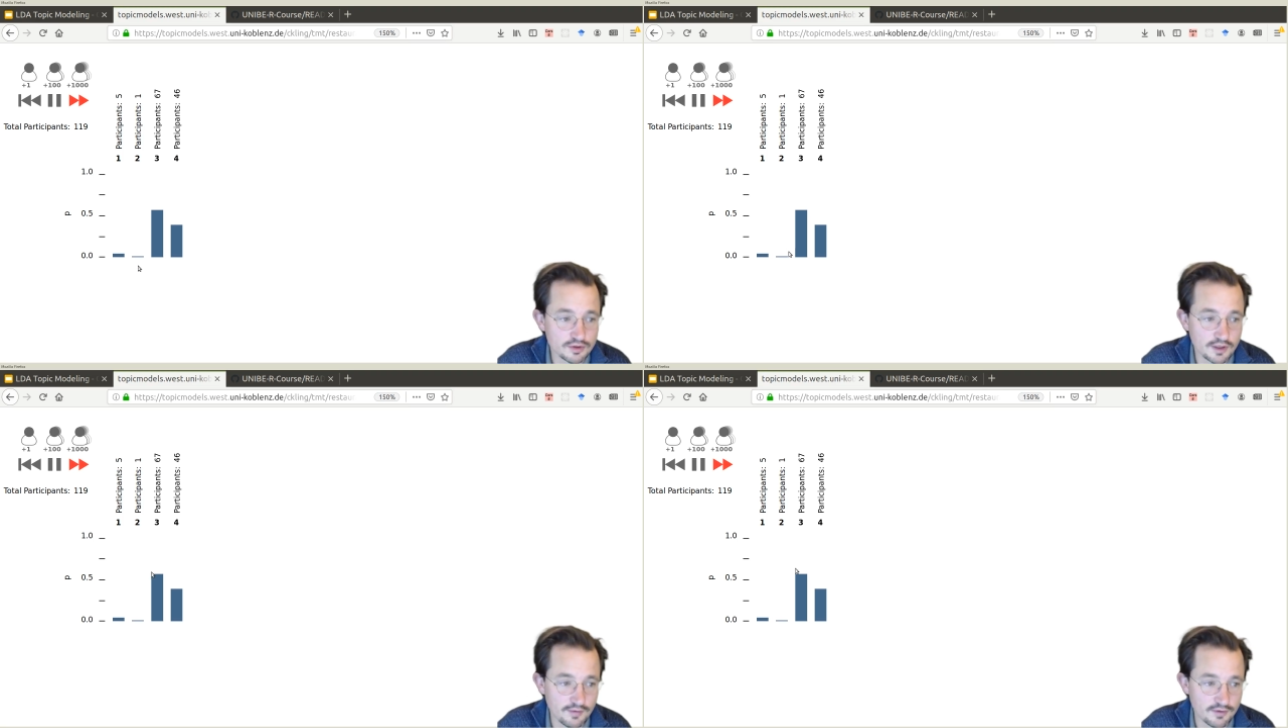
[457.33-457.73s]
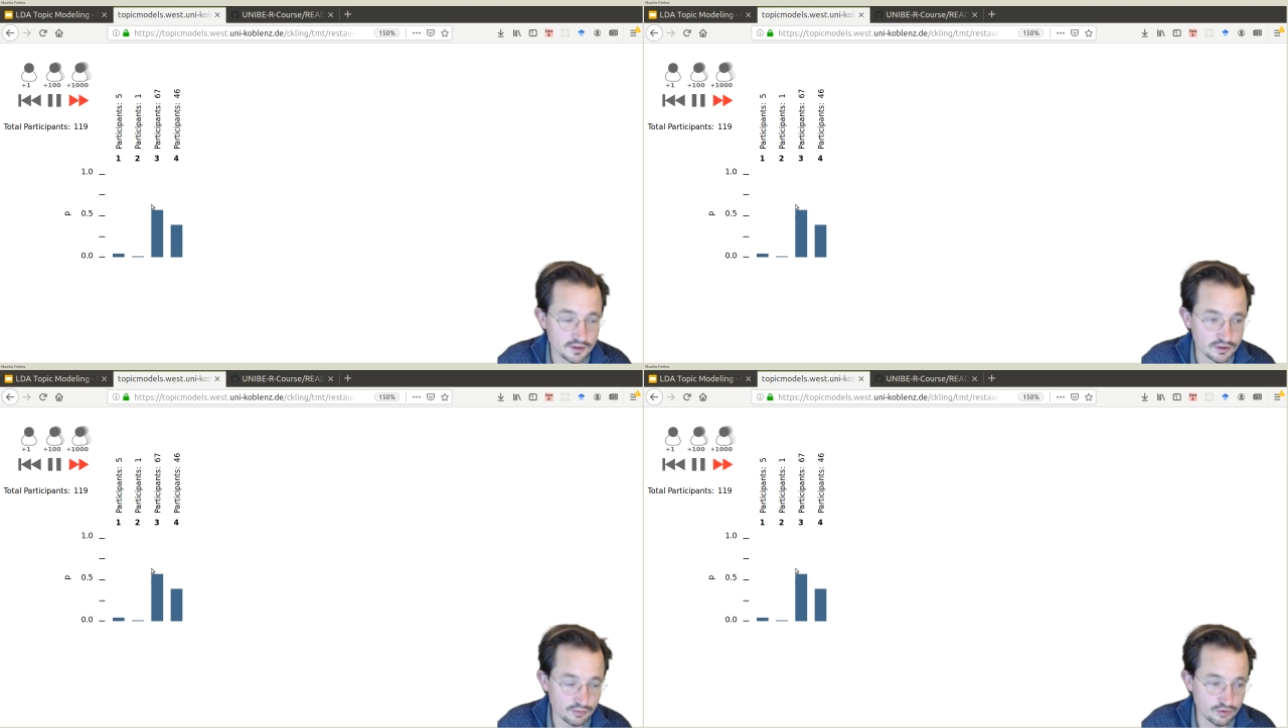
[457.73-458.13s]
and the
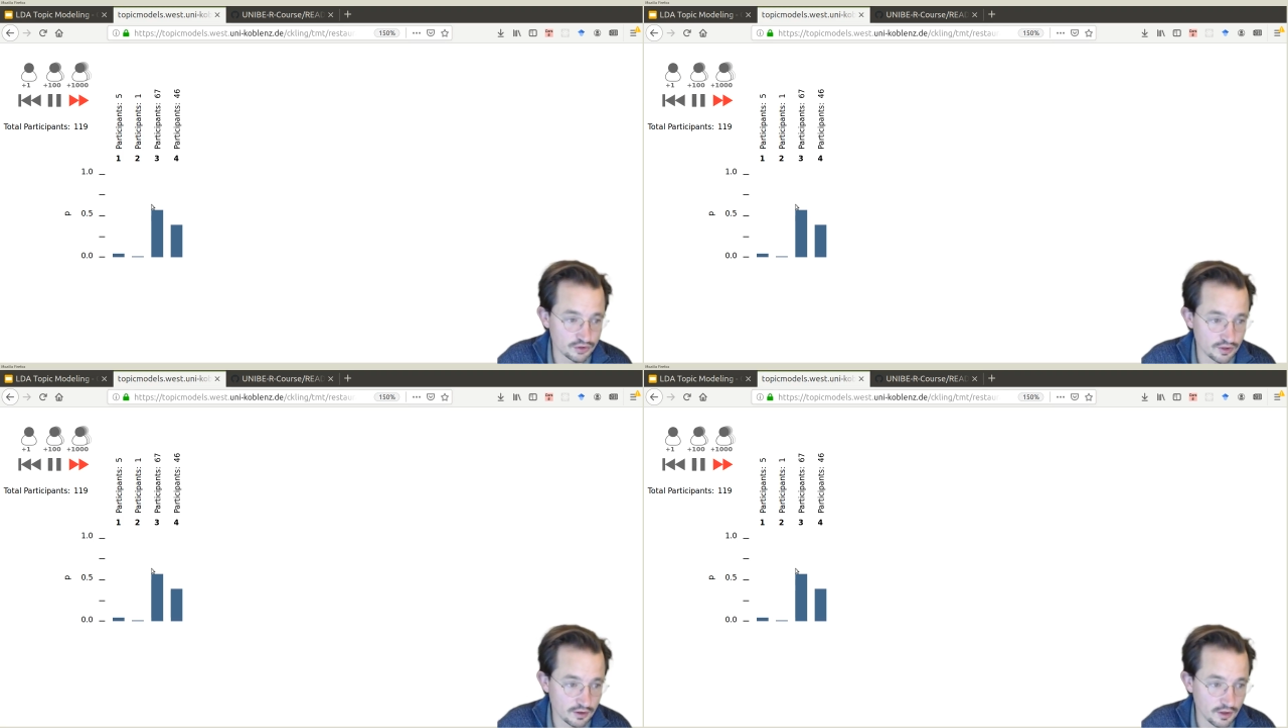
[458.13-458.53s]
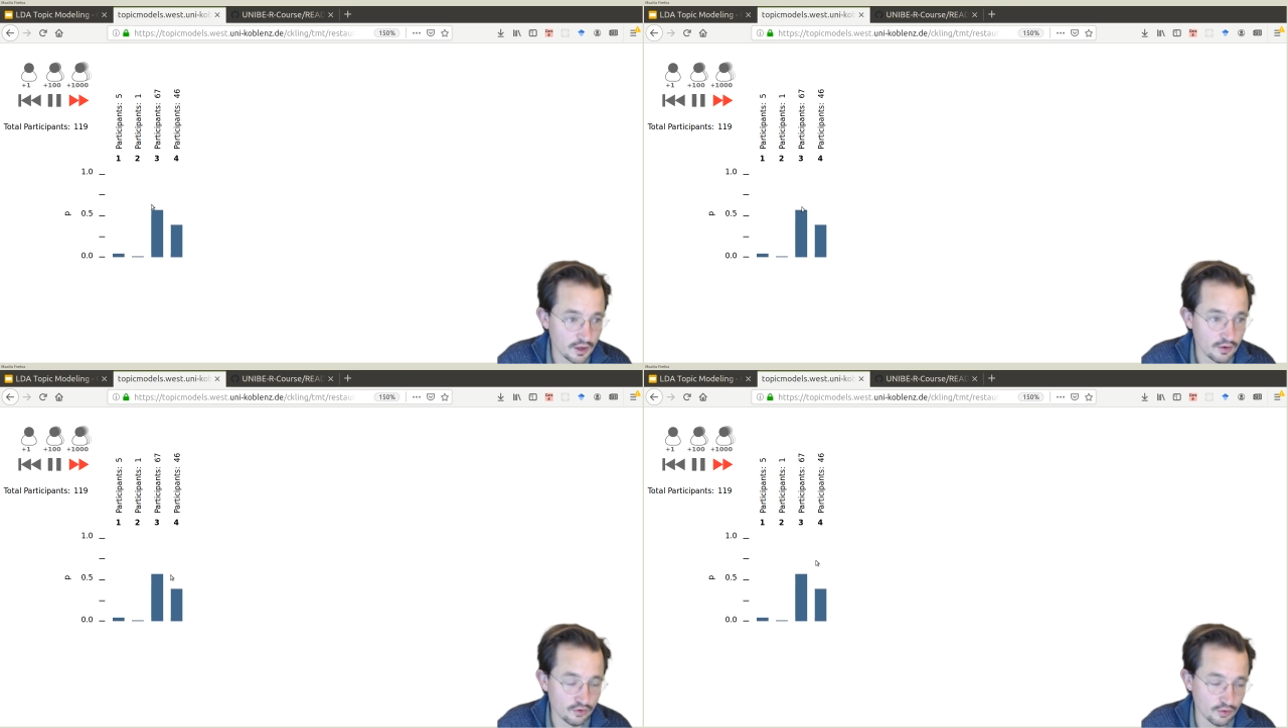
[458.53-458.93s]
distribution
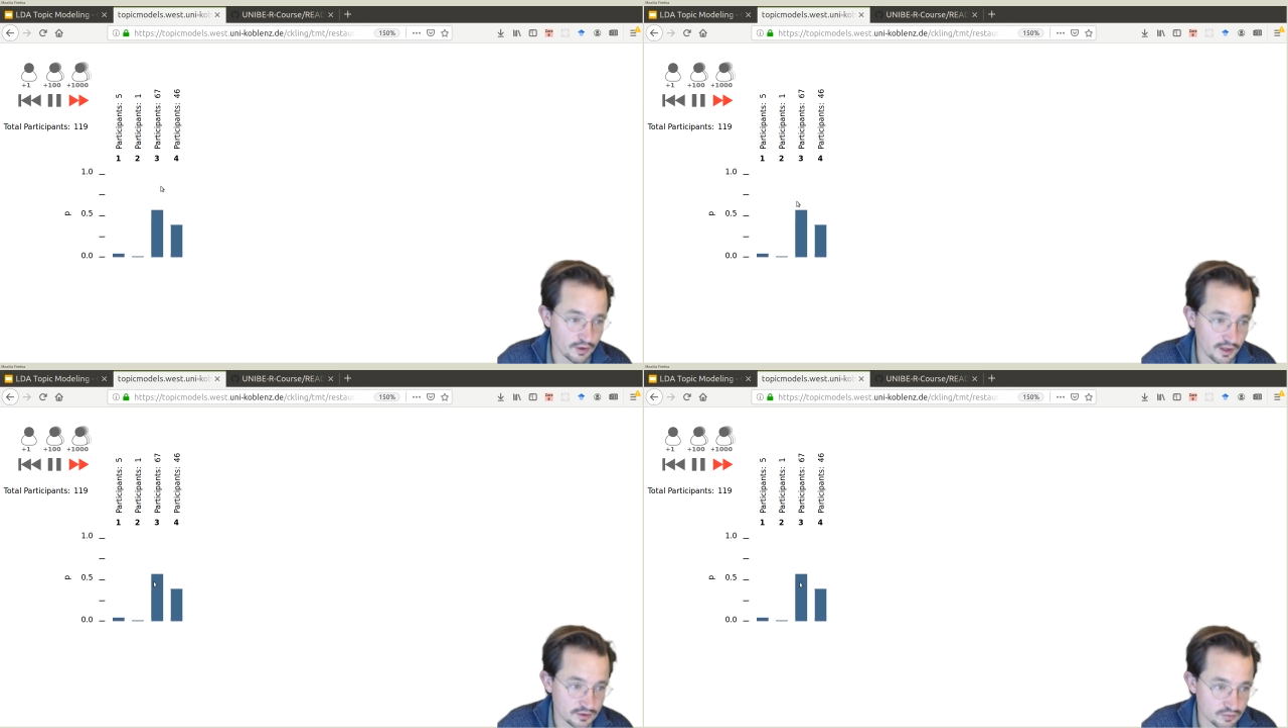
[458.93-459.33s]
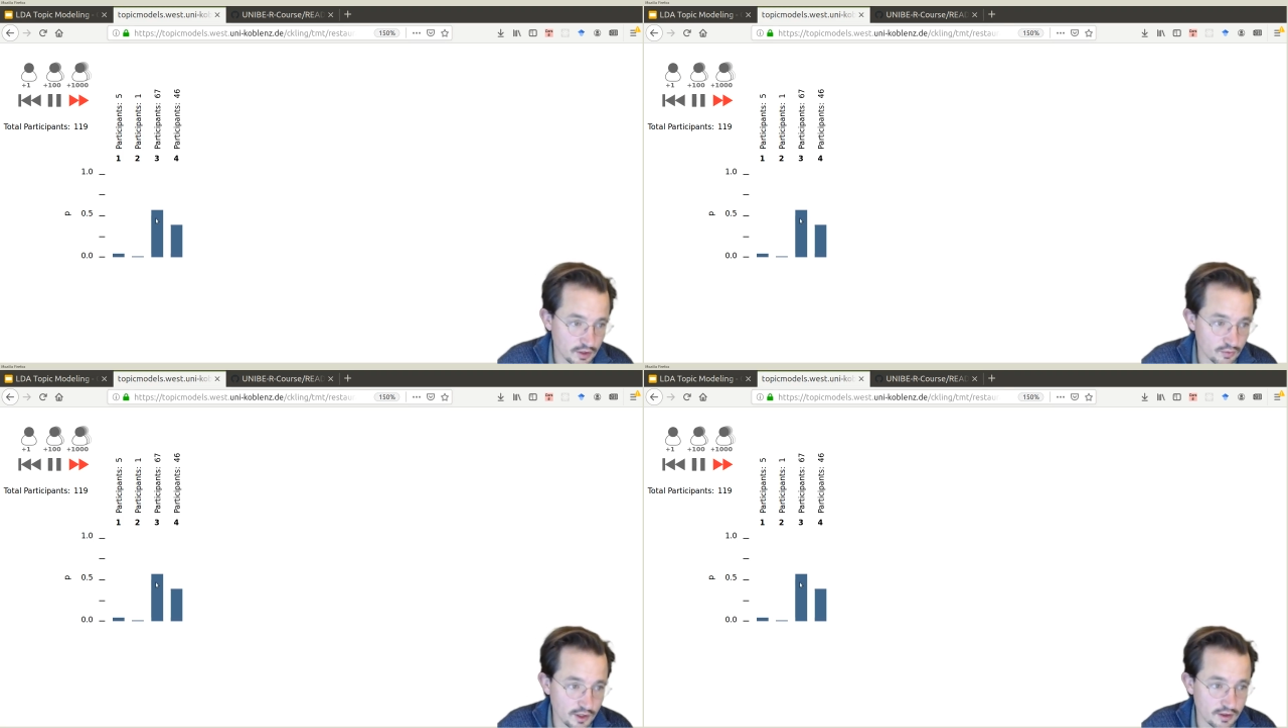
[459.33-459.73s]
normally has one
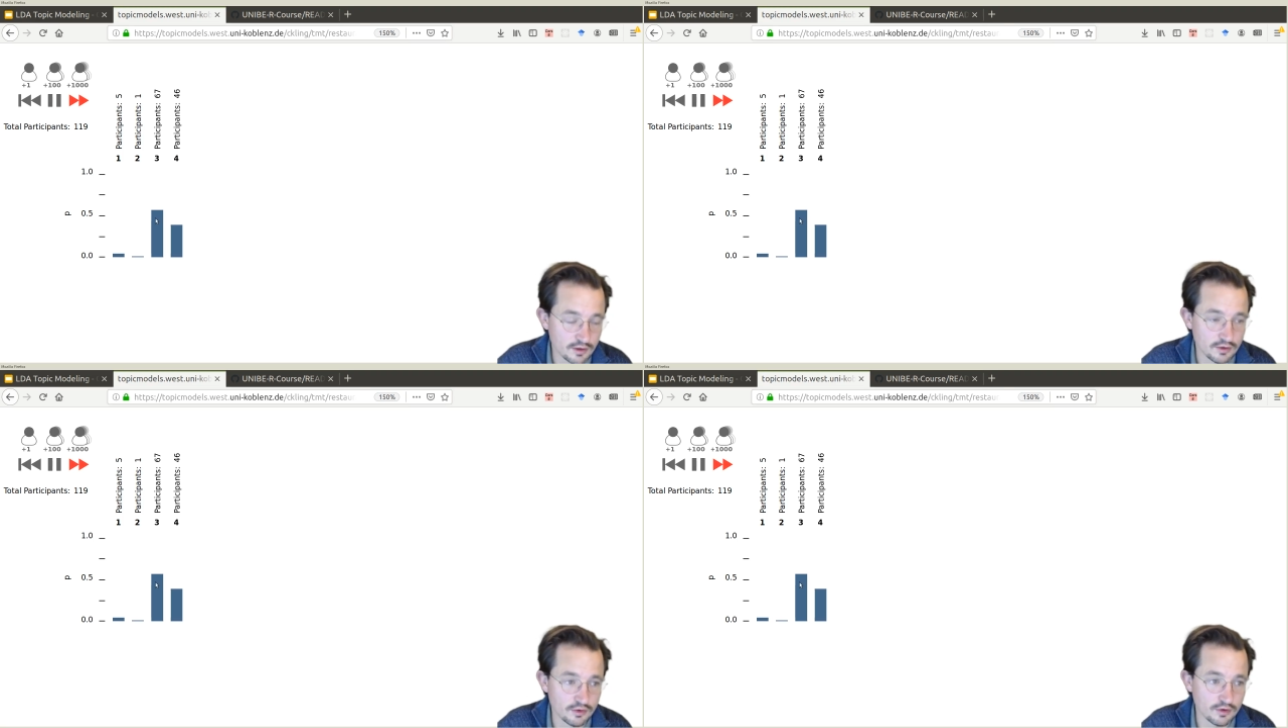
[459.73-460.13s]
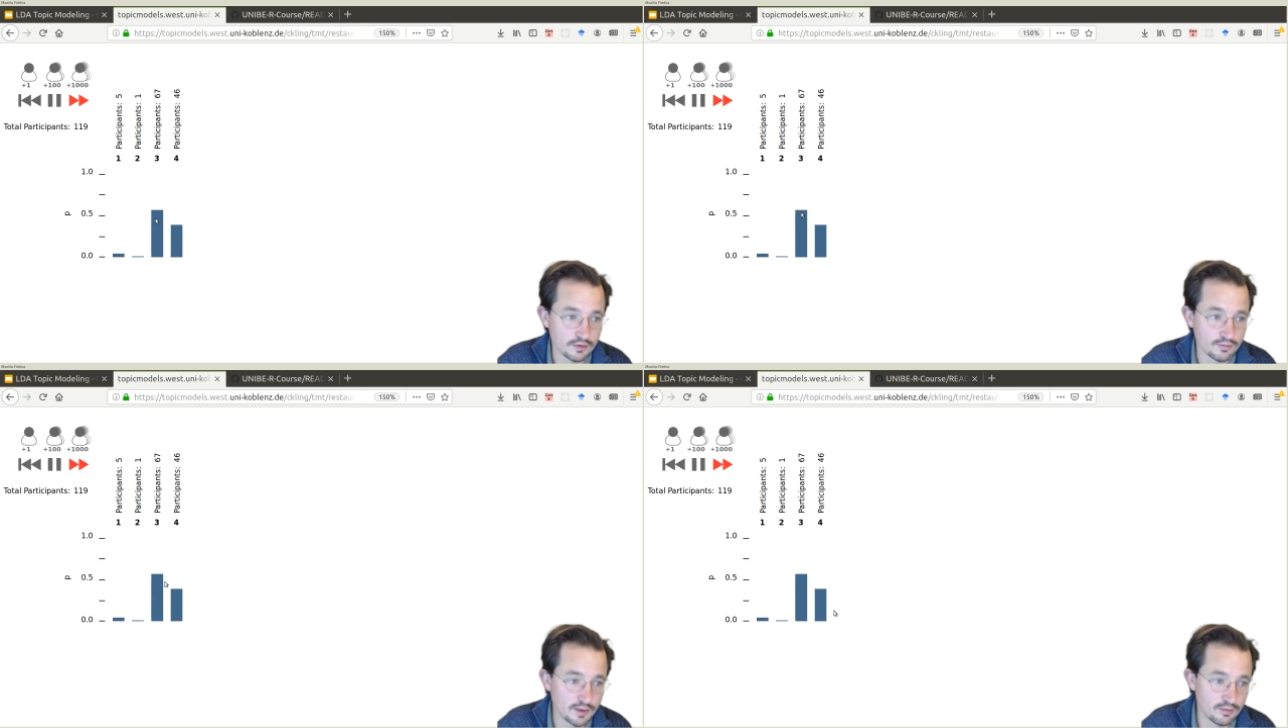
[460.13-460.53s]
winner or
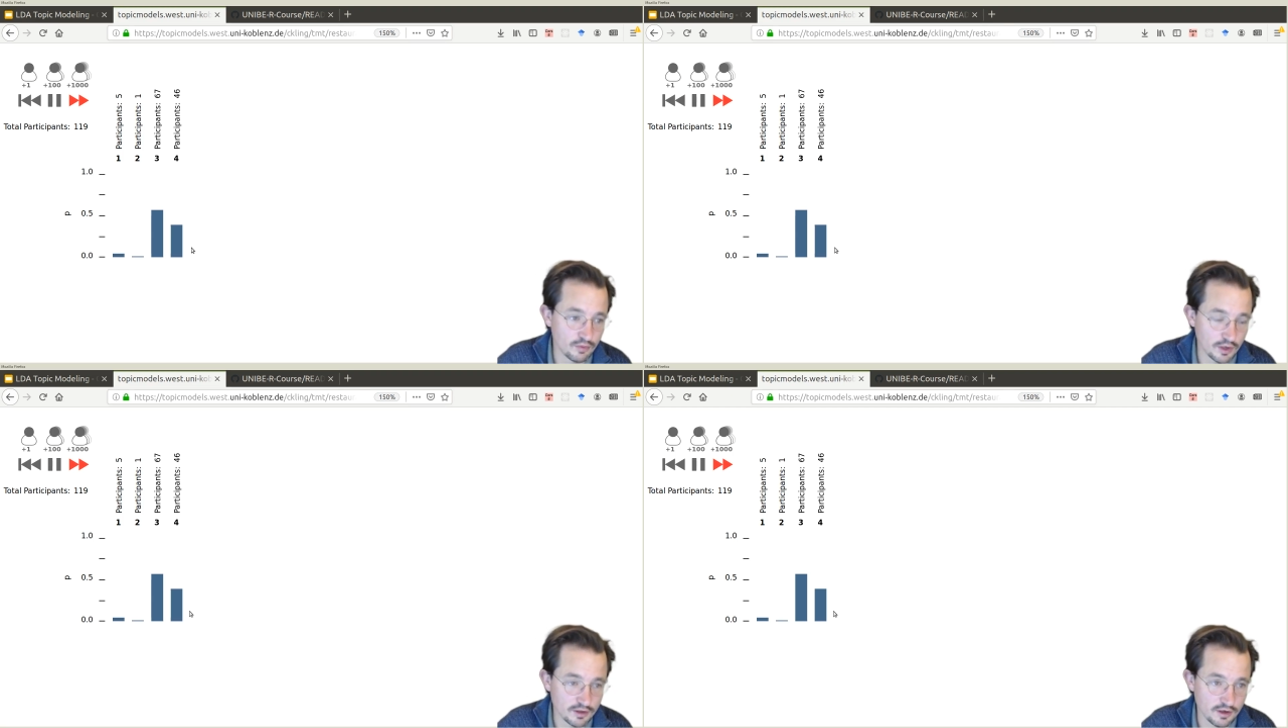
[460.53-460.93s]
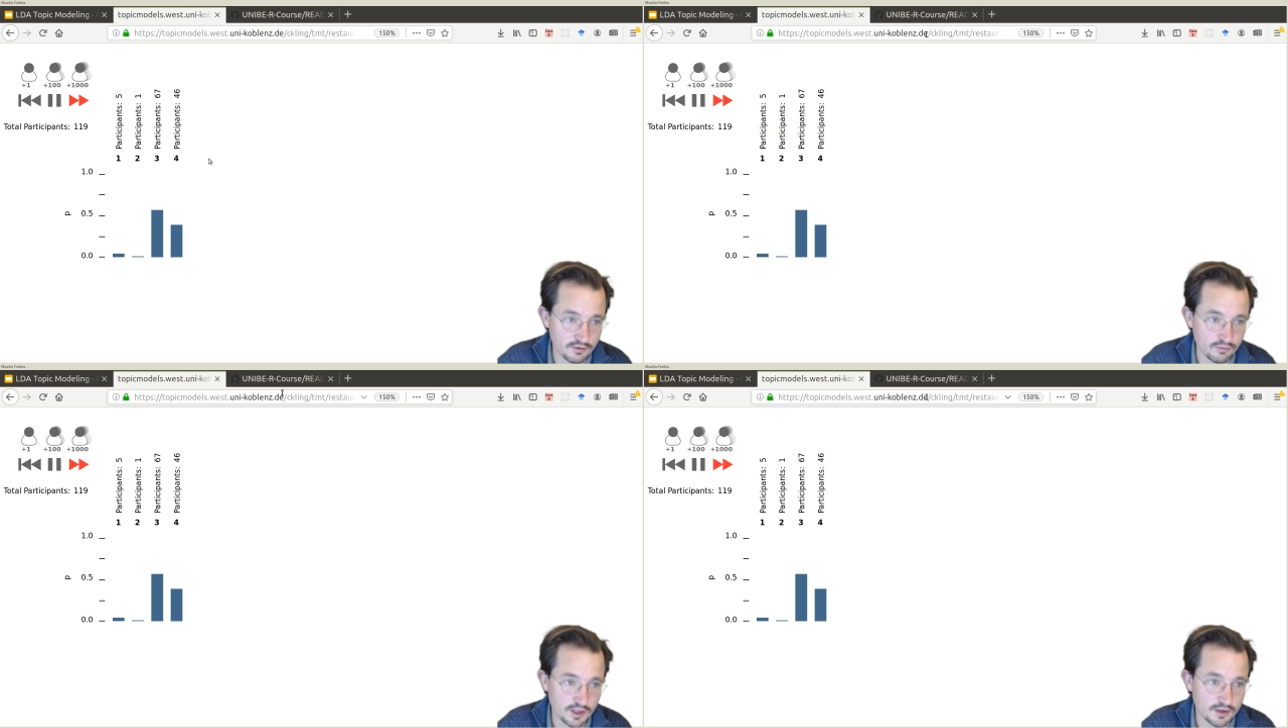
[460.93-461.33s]
maybe one and a half
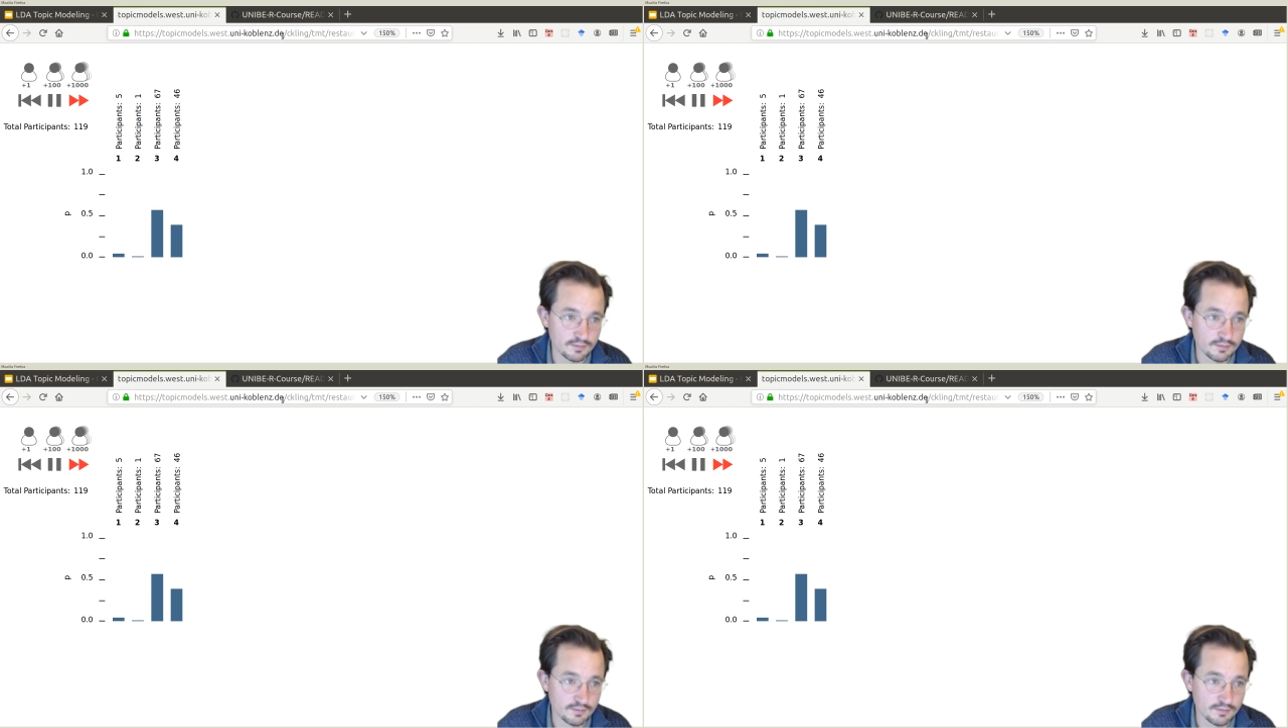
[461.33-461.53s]
winner.